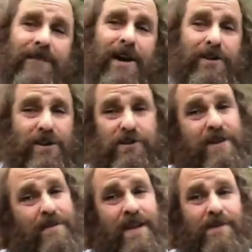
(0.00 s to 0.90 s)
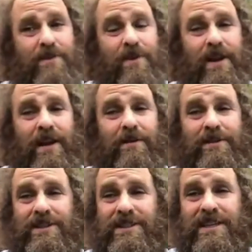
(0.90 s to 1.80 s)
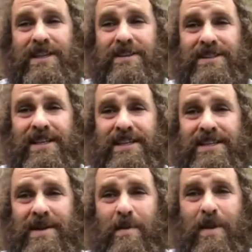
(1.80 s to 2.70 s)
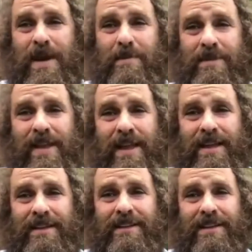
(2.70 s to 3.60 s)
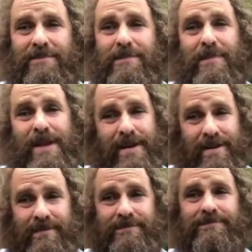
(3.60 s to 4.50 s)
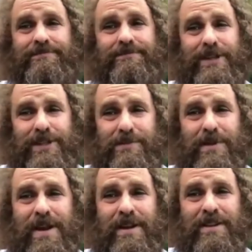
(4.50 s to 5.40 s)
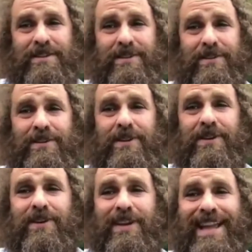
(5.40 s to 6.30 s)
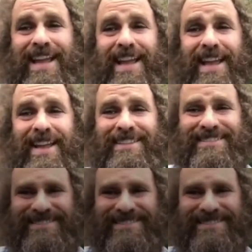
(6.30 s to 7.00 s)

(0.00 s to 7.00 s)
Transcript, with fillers: on the stream anymore. And we'll just see you sitting somewhere playing even better, much better. So ole.